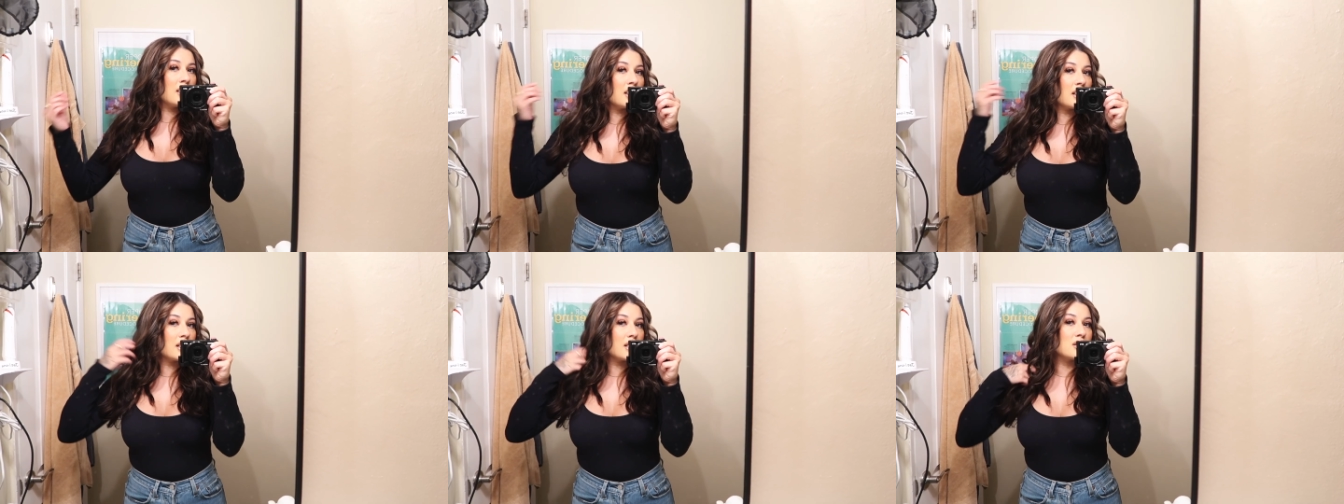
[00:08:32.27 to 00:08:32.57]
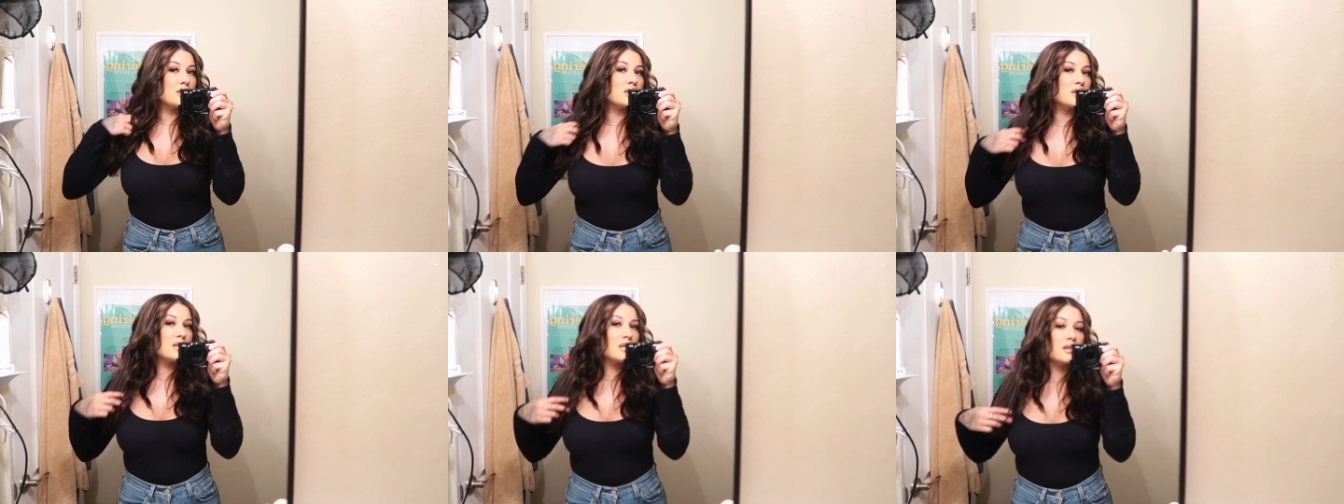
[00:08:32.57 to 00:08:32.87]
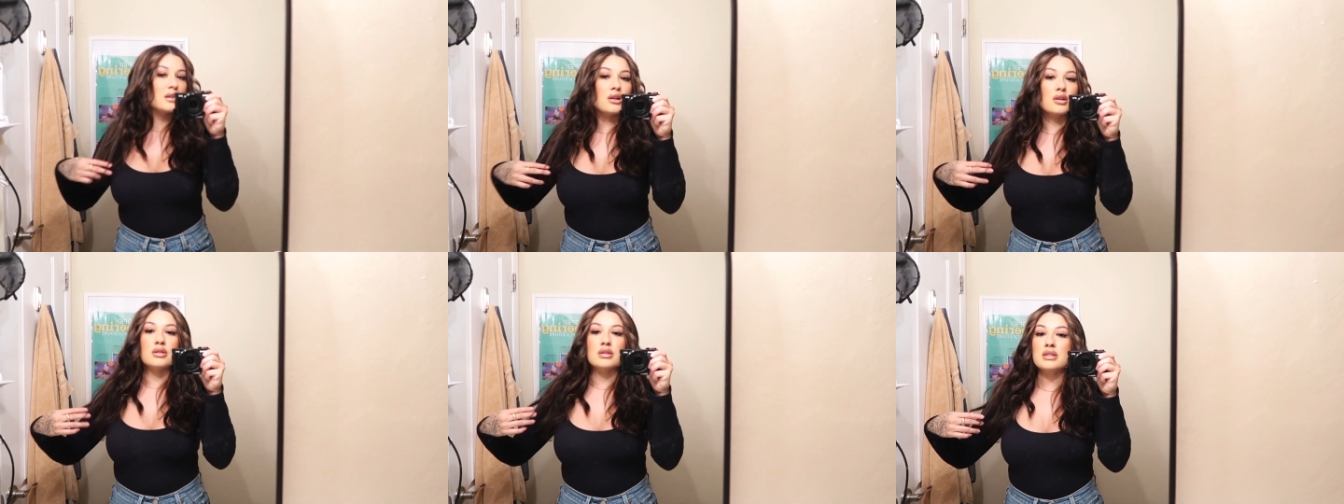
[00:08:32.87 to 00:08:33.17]
And I just need to
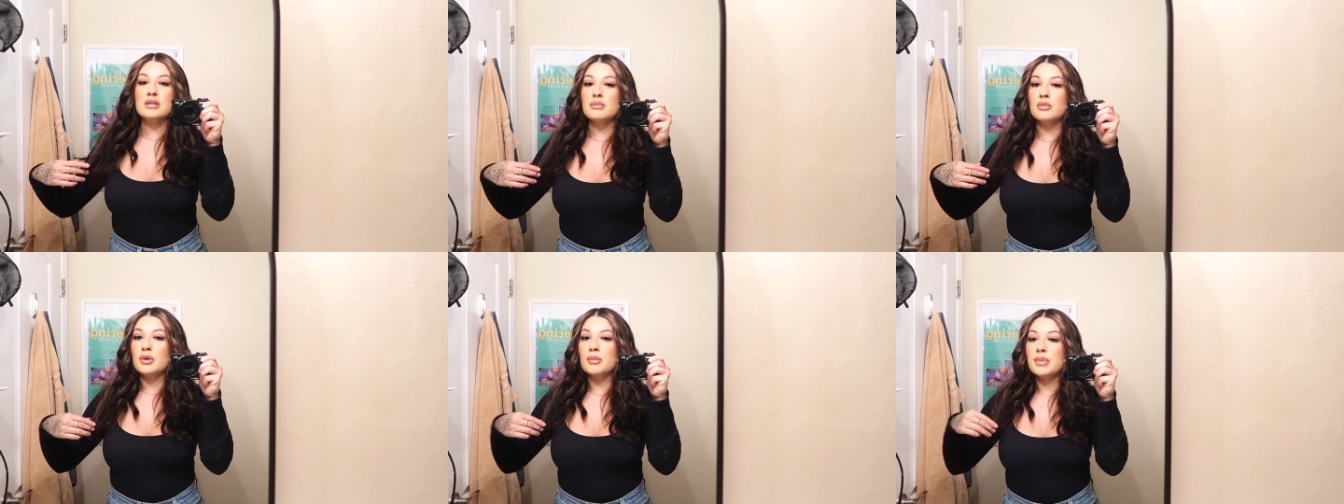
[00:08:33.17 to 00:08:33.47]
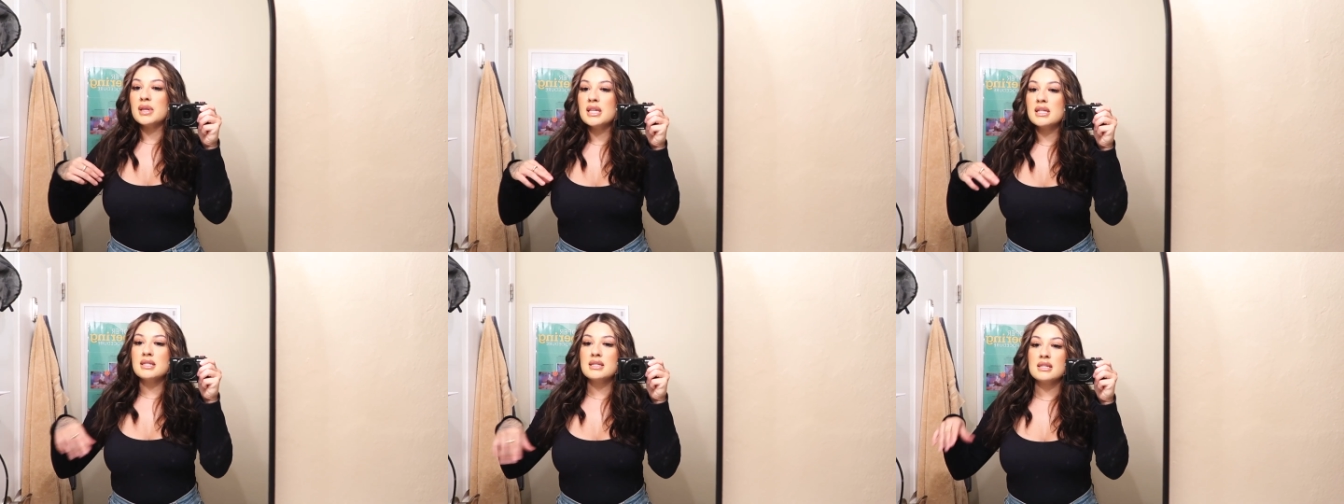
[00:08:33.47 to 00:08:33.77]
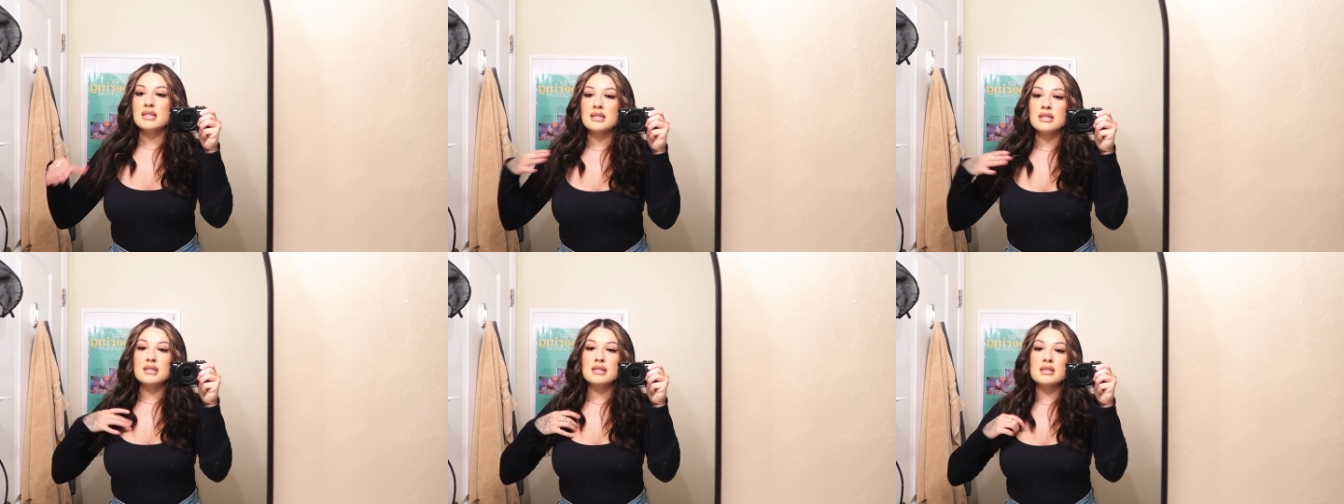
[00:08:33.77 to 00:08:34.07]
curl some more
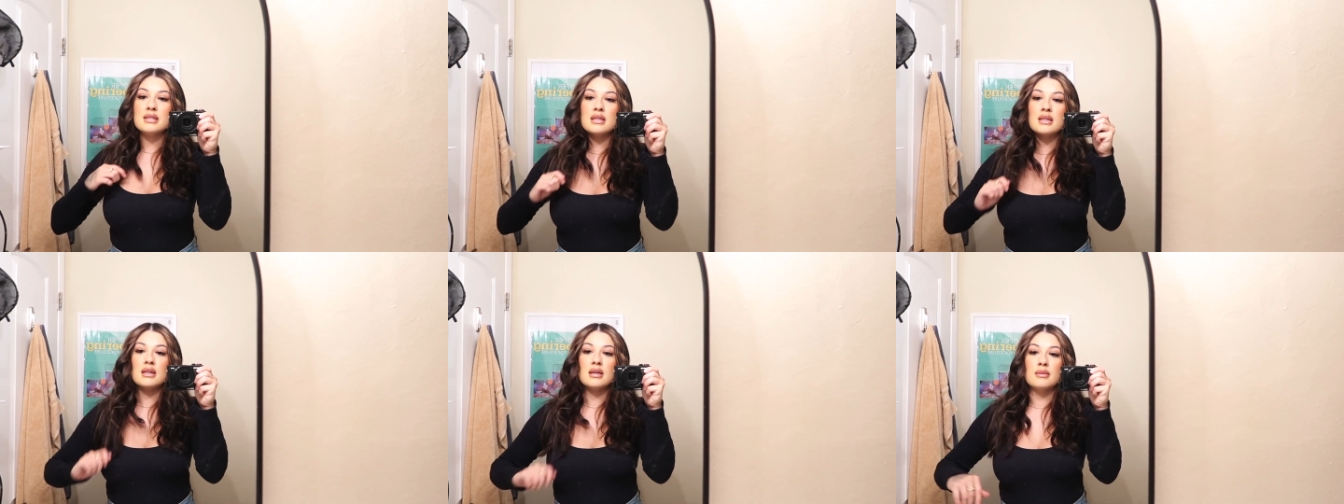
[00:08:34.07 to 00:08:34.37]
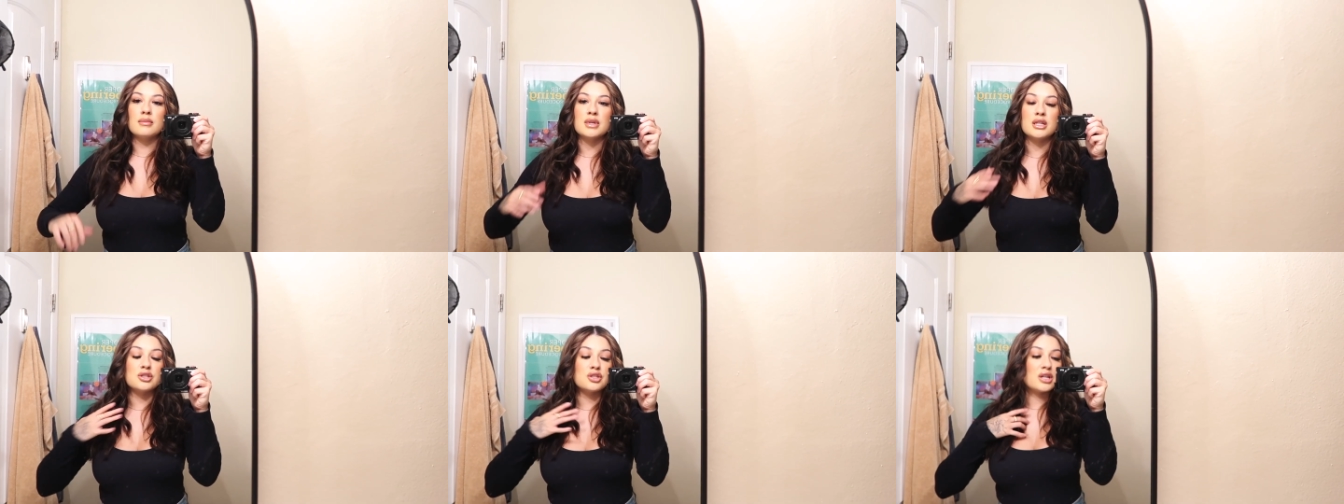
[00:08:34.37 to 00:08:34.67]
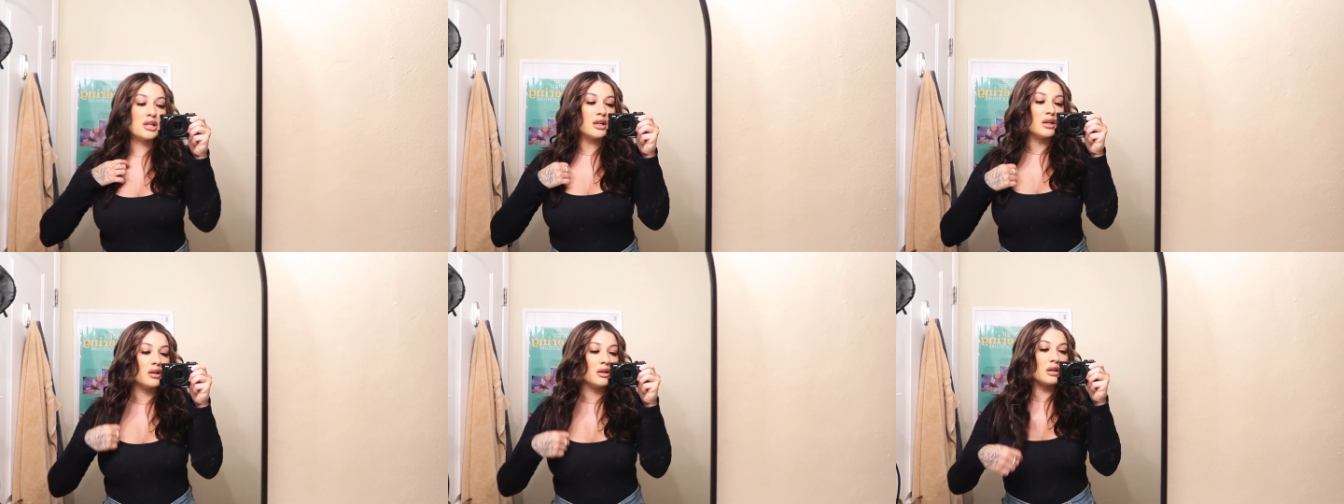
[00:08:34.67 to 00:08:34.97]
pieces. Me and
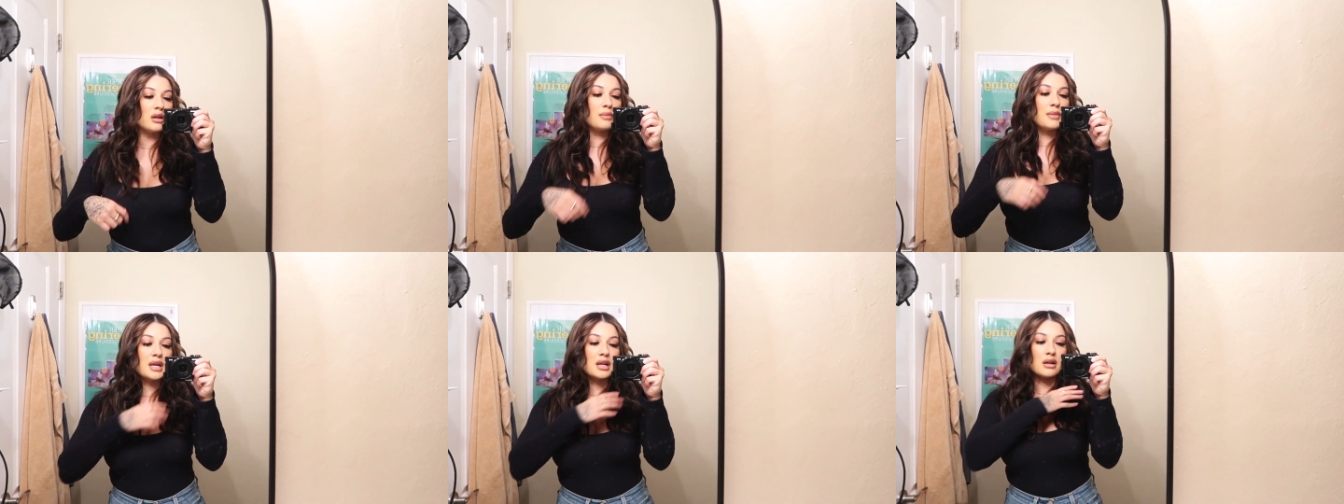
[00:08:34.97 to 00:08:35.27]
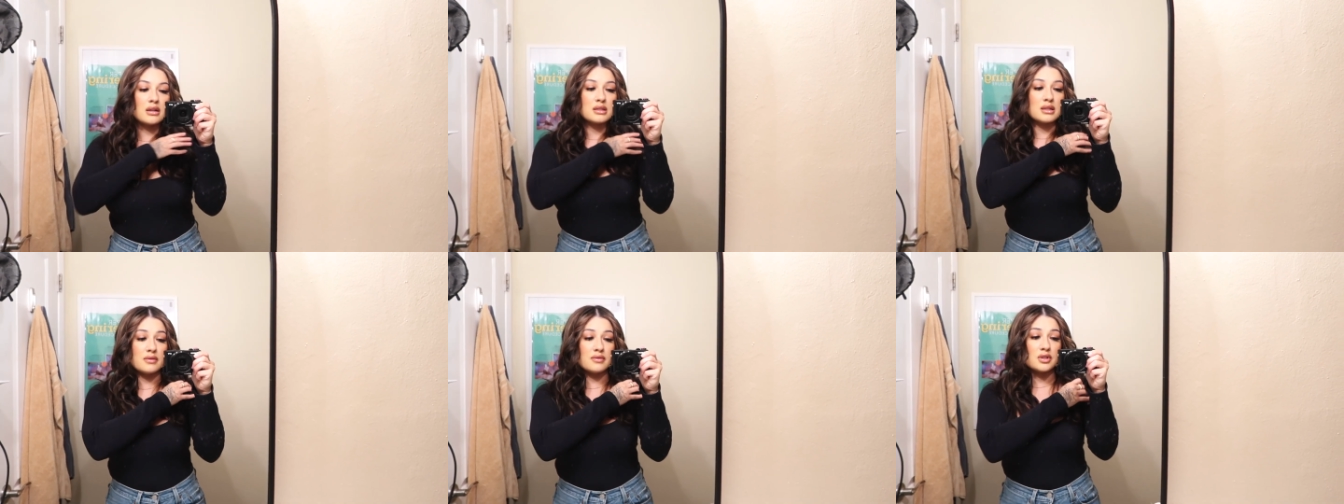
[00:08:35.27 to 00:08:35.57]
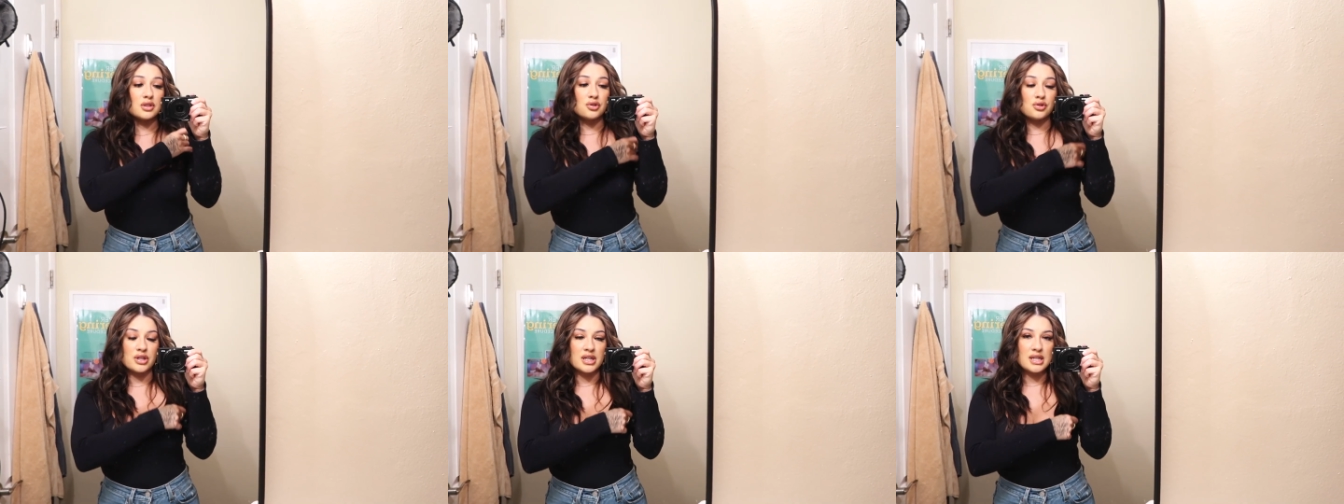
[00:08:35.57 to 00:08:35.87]
Jackie are gonna make ourselves
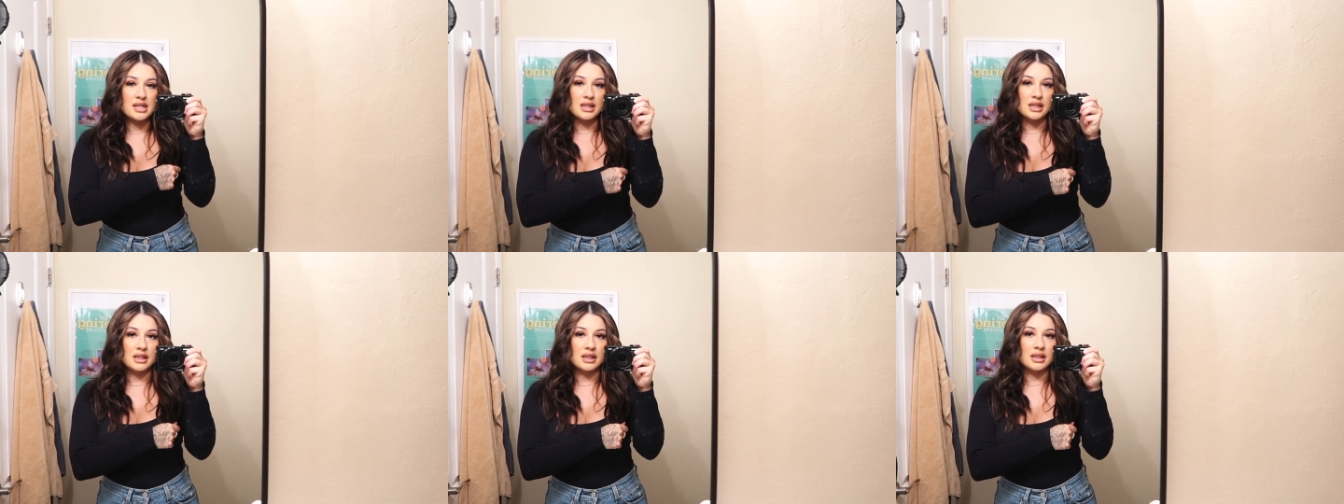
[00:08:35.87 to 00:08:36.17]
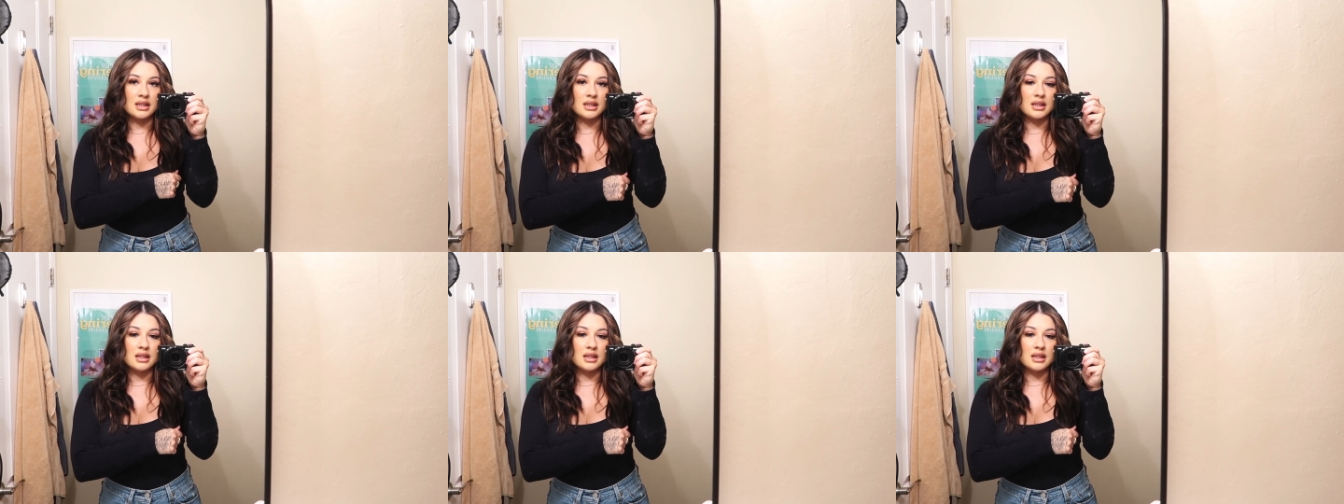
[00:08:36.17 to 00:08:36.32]
a drink.